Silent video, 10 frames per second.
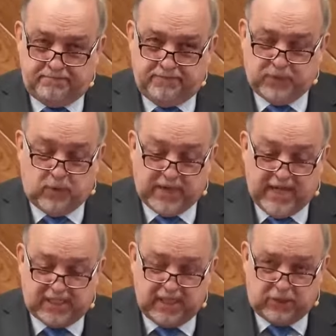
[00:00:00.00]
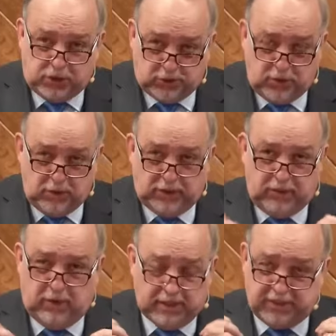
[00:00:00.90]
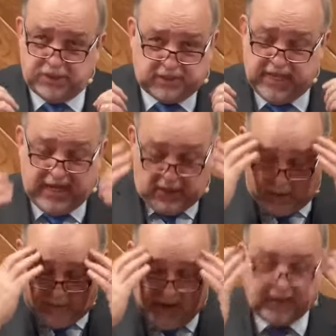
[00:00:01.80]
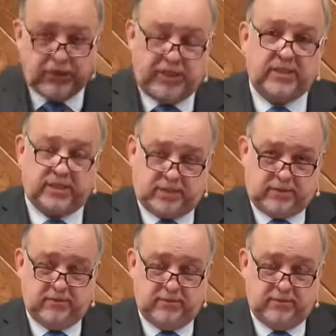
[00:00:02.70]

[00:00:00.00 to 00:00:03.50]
So when I say the truth, you ought to just say in your mind, Jesus.